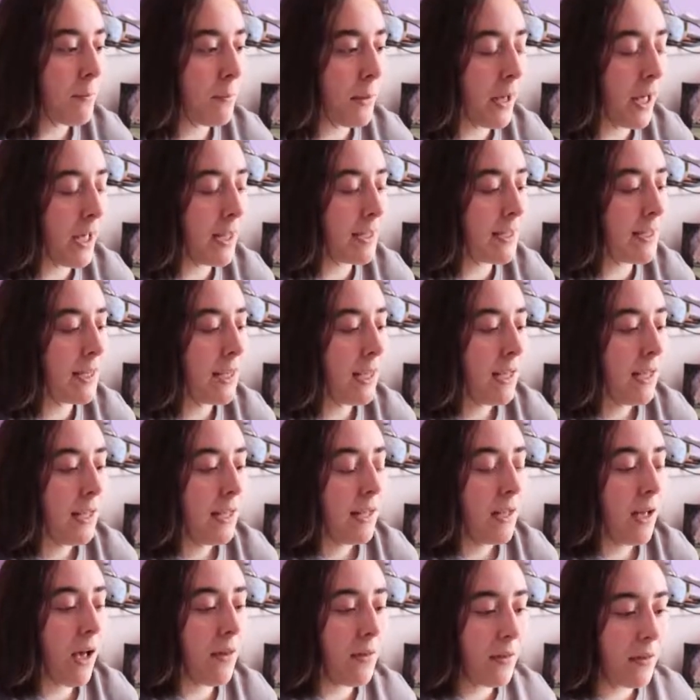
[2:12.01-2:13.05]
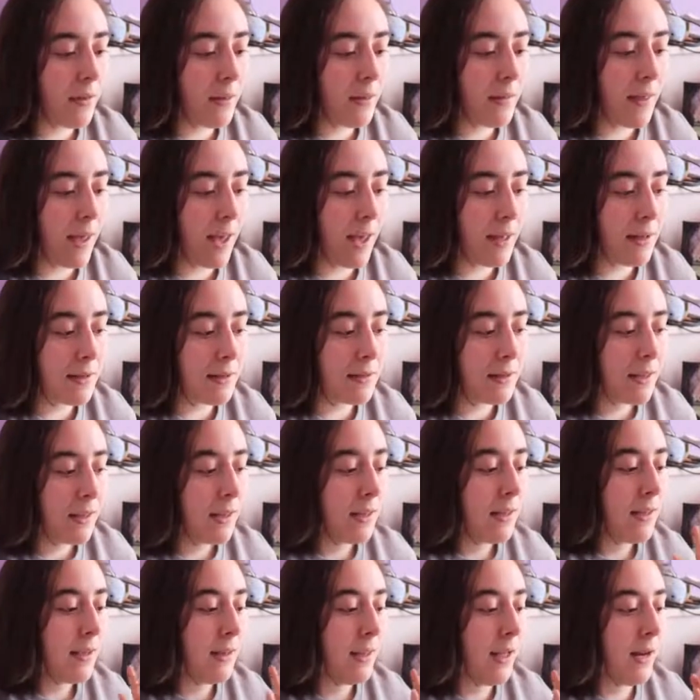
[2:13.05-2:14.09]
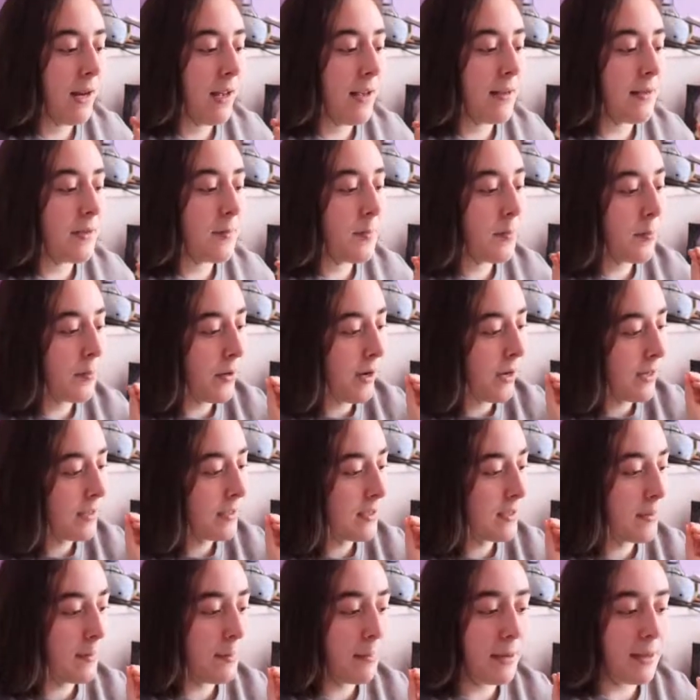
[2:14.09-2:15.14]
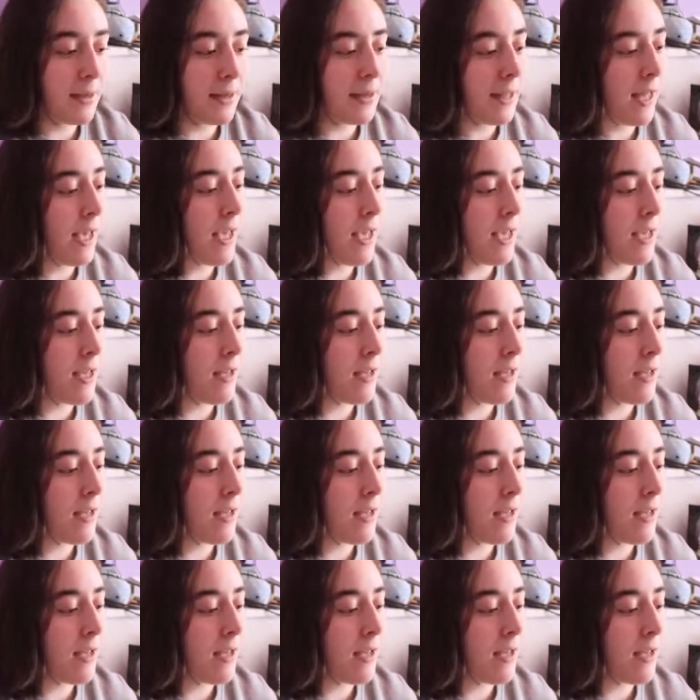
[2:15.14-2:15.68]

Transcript: But other than that, let us press play